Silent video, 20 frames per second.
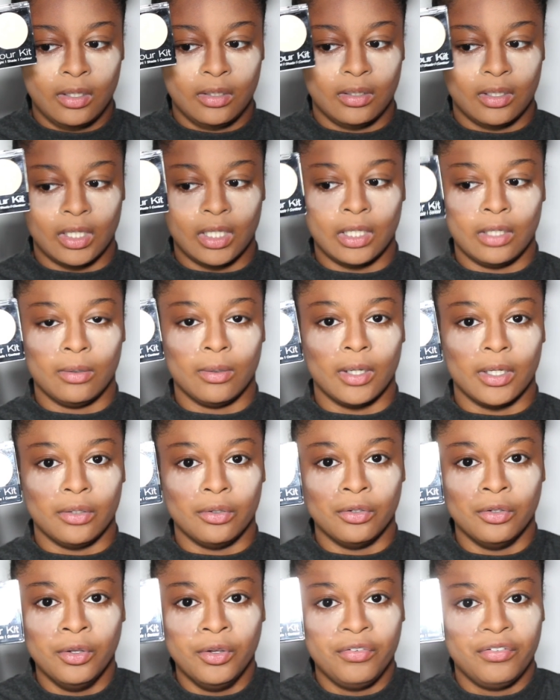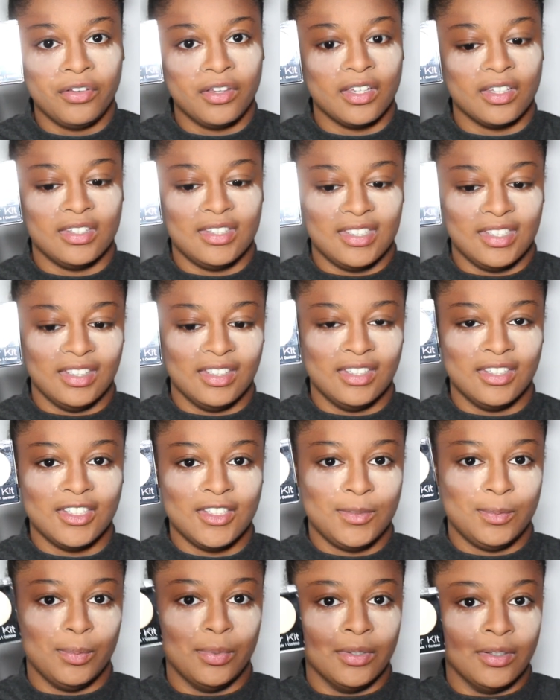Now, I don't know if you can see
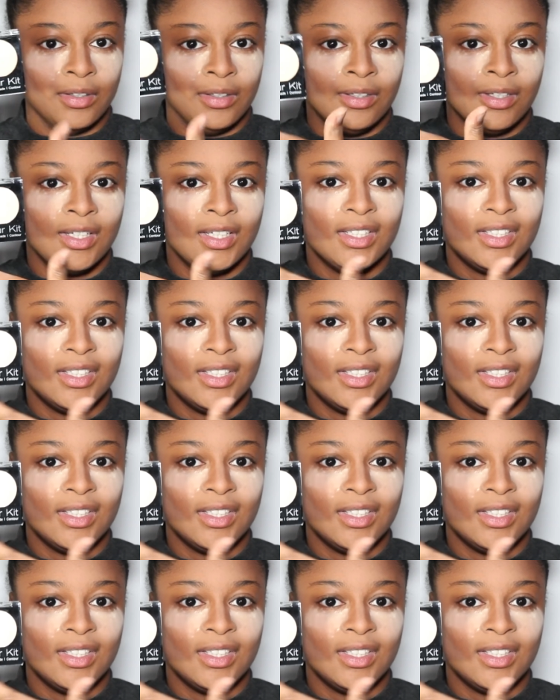this, but